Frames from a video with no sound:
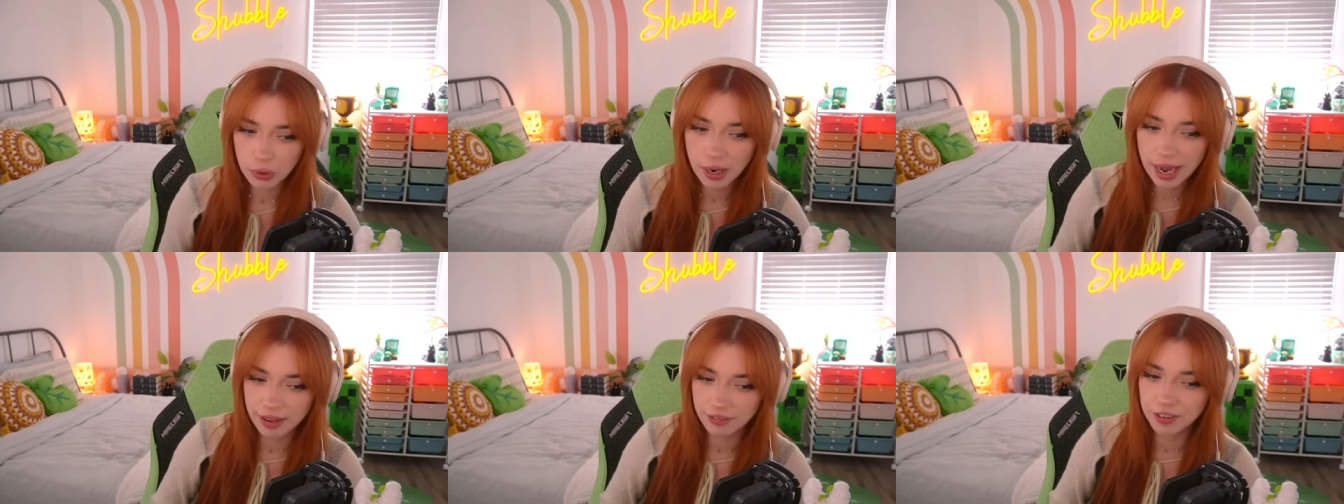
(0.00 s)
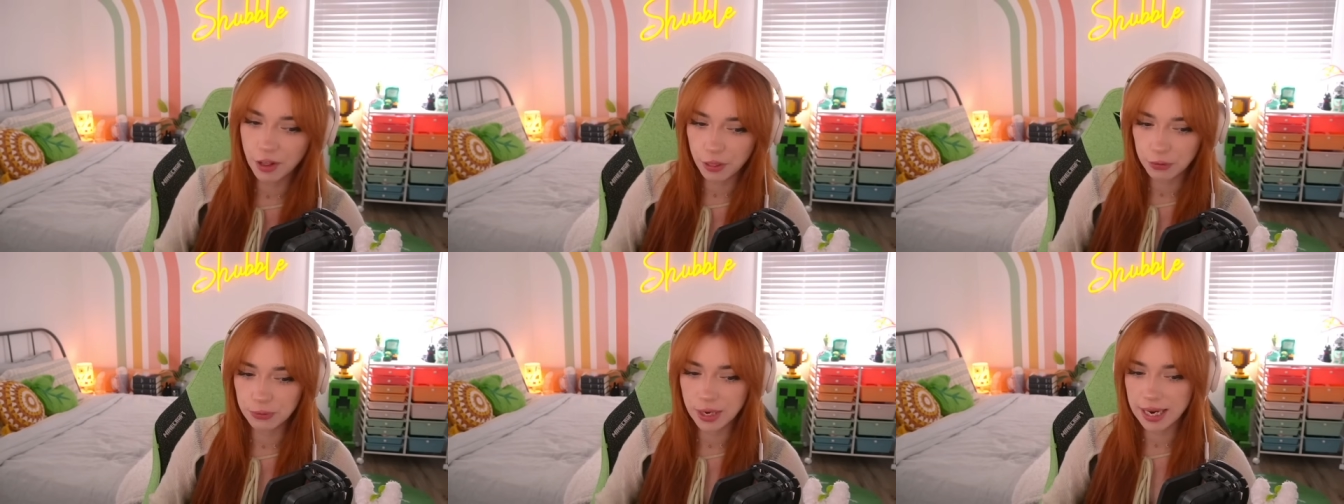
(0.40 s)
I have
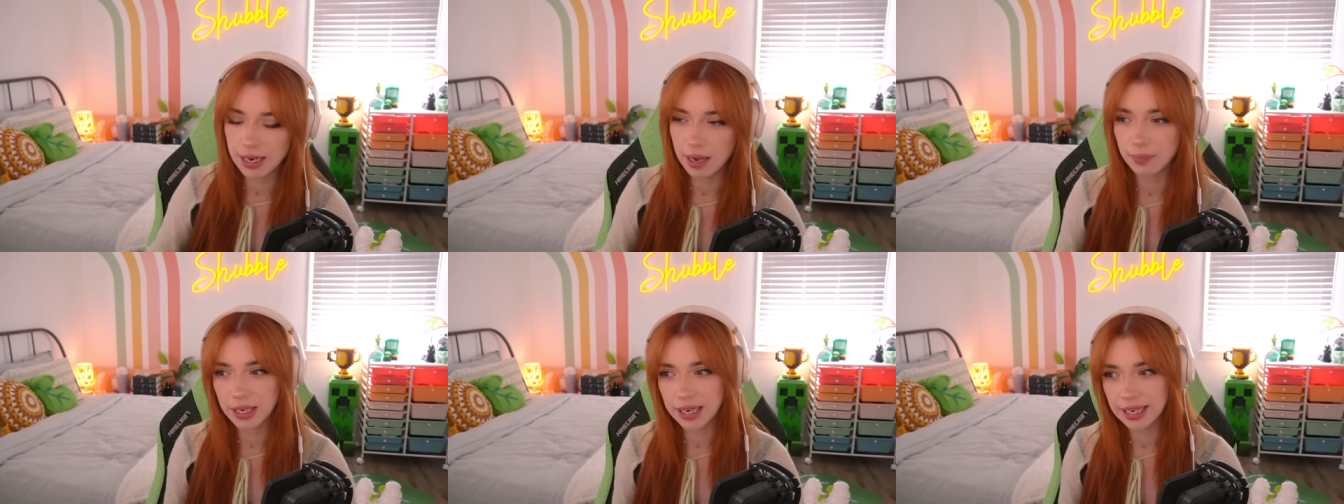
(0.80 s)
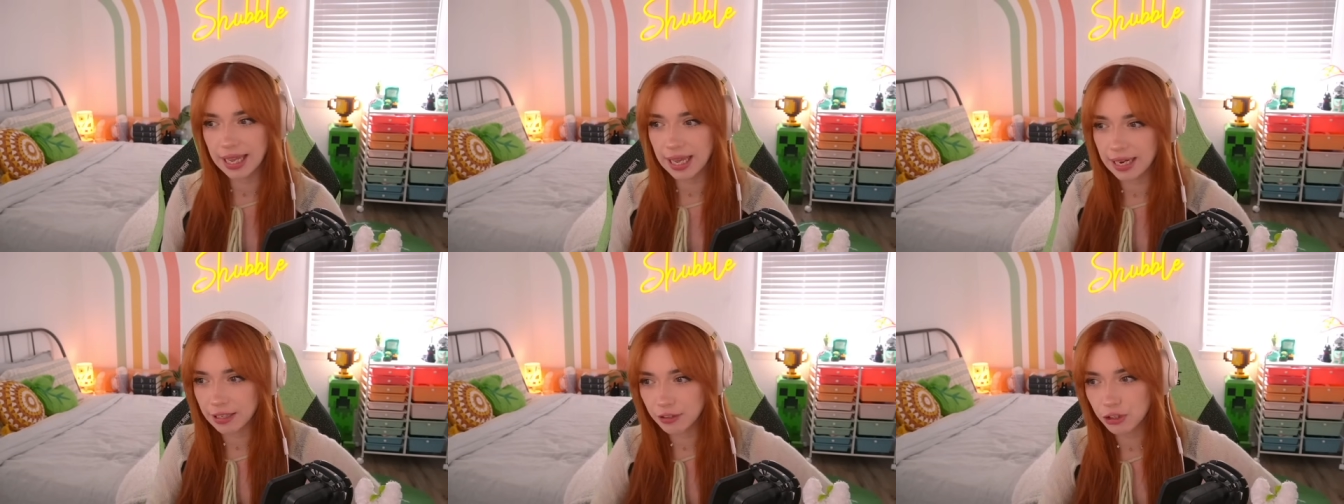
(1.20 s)
another rant I'm going to
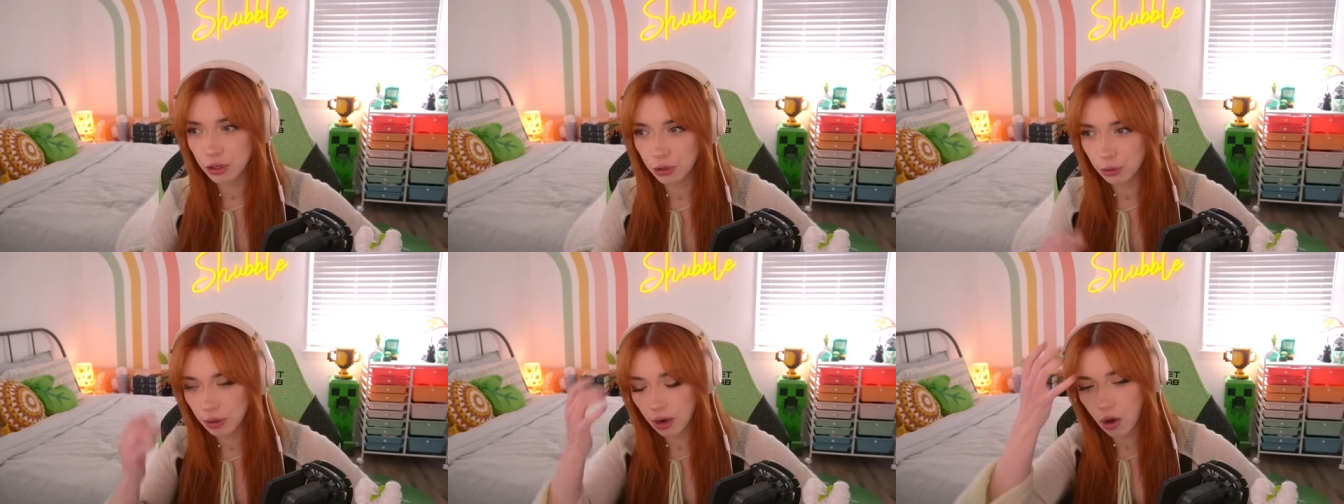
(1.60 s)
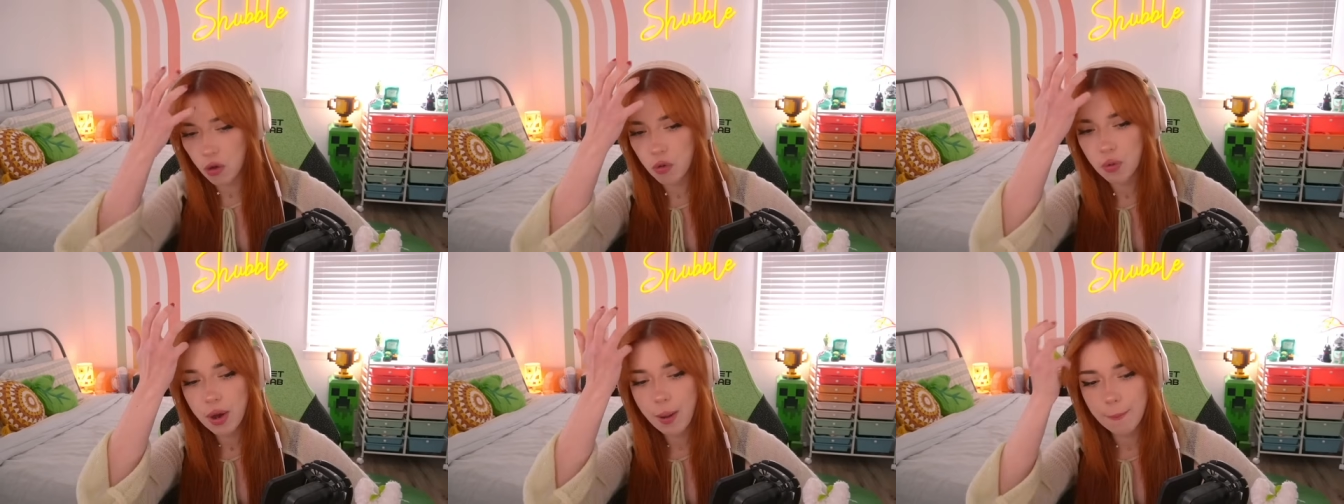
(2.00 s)
get into.
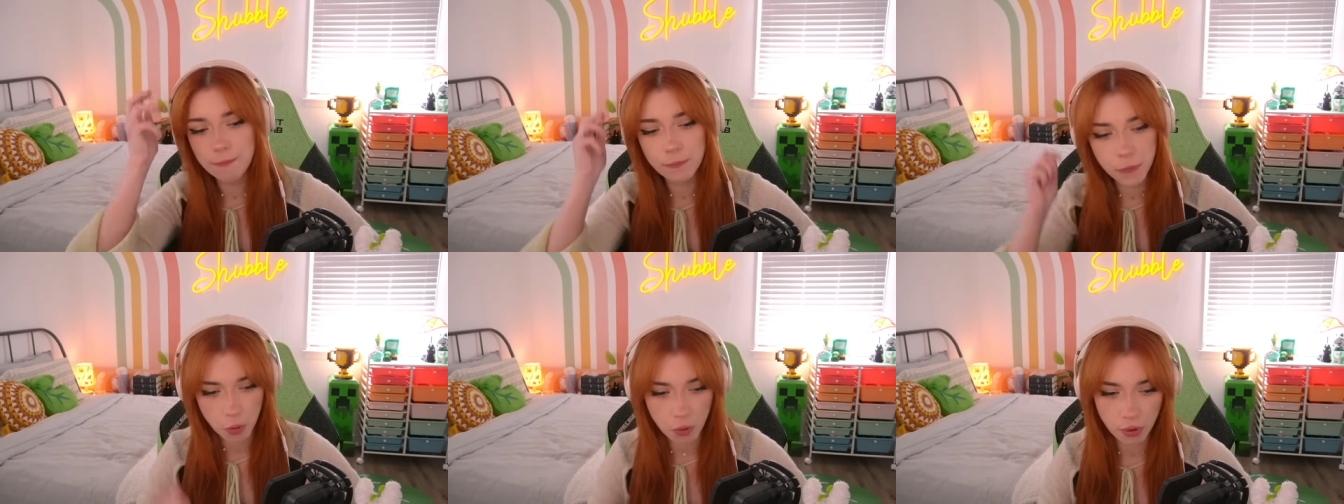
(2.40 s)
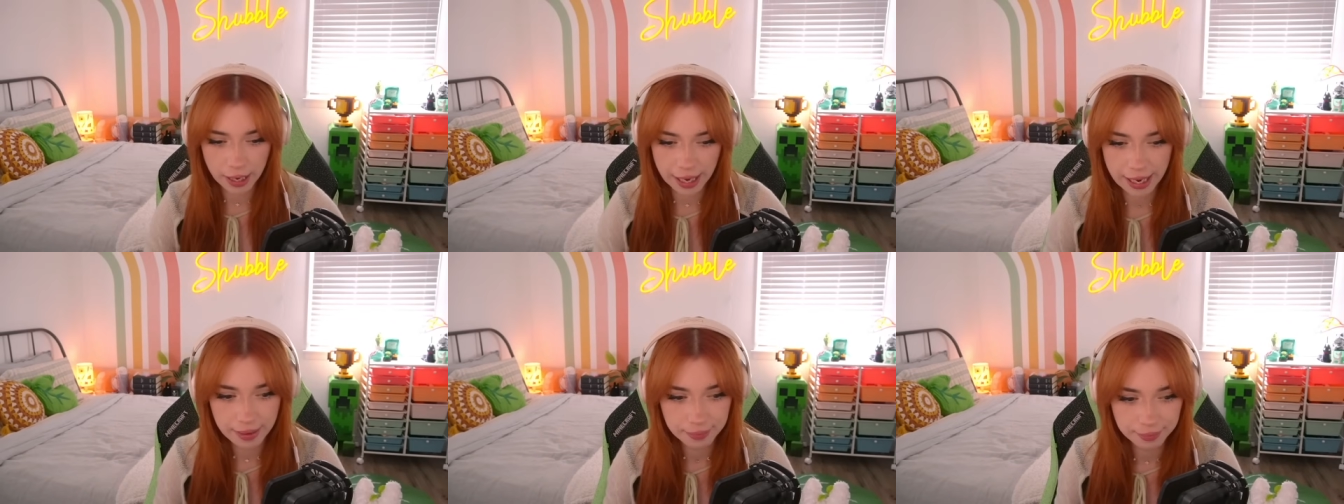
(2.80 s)
Oh, boy.